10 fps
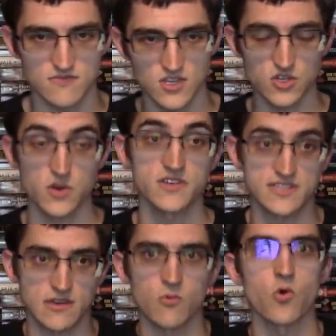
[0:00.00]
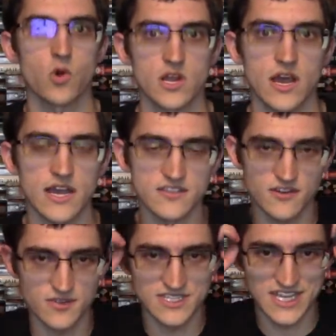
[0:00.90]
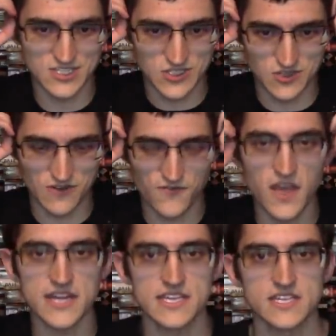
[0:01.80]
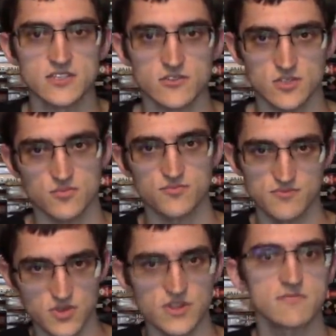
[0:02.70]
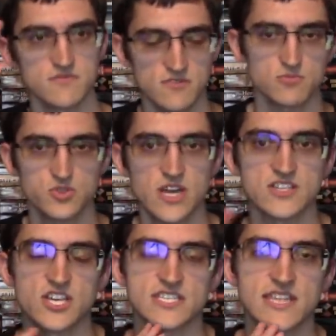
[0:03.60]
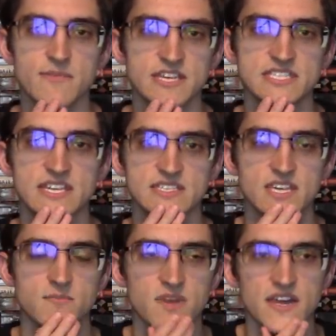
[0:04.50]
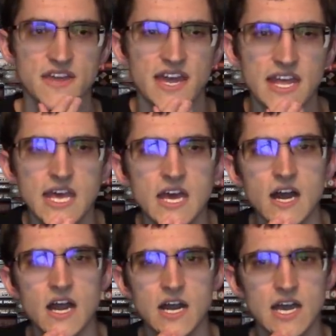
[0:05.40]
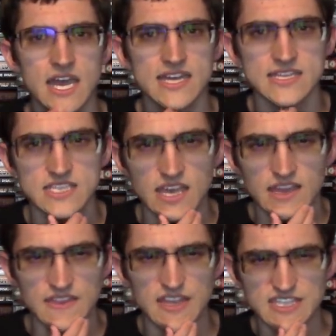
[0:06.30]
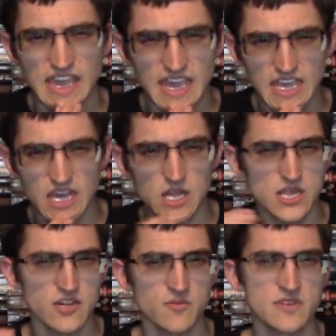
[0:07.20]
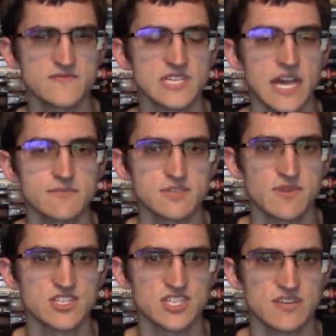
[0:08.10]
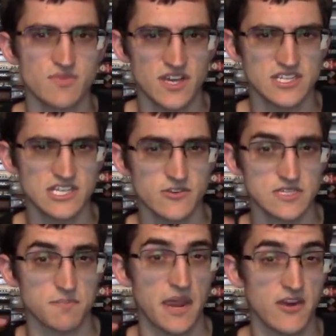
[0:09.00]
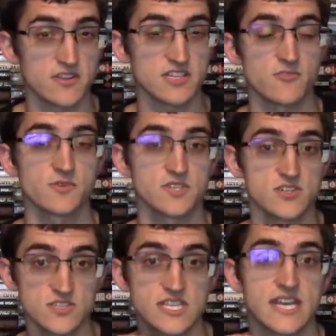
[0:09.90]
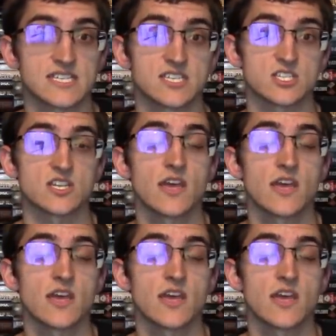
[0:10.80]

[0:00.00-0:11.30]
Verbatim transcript: Hadur is a war god, you know, he's not just good at fighting, he's also good at, you know, strategizing. That makes sense, I can buy that. And they take a little bit of time to mention that Bahadir is apparently a really good tactician.